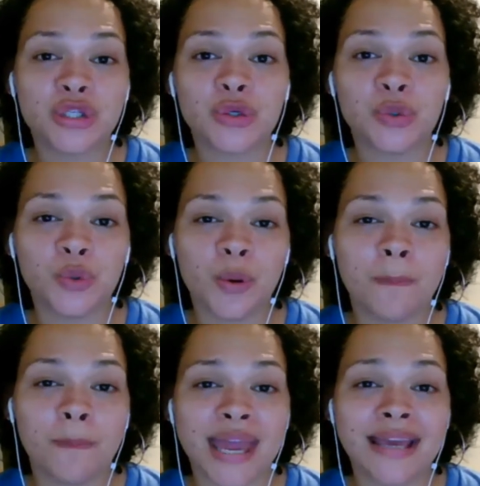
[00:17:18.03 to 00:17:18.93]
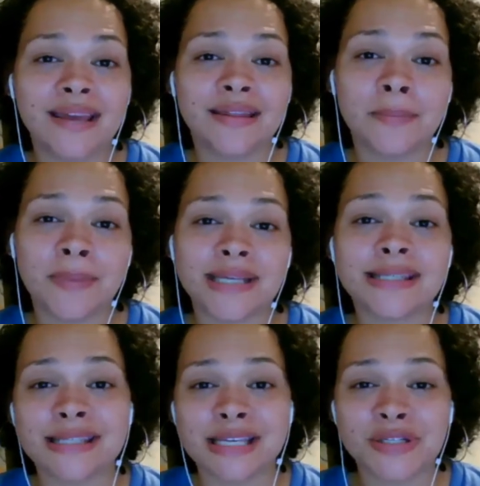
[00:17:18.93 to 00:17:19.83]
to make the
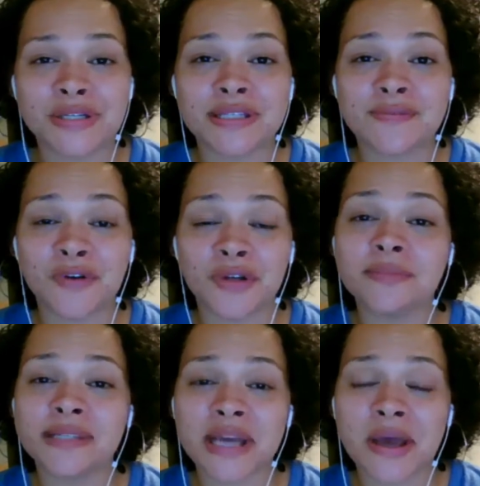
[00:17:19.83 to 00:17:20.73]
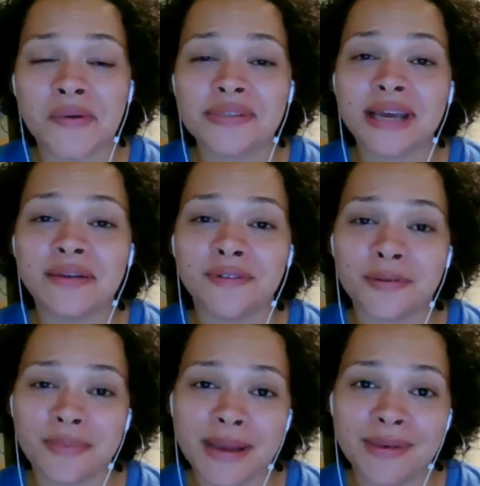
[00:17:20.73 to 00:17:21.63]
best decisions for themselves and
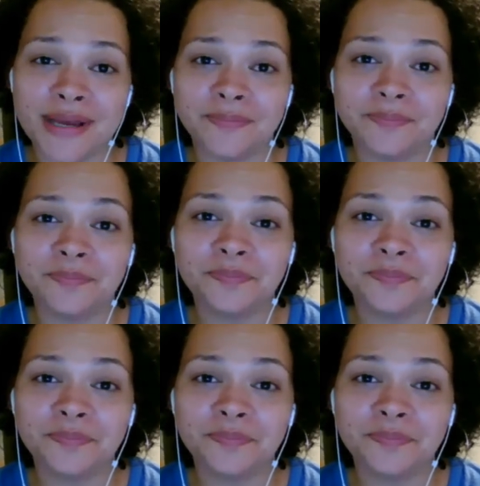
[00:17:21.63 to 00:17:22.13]
for baby.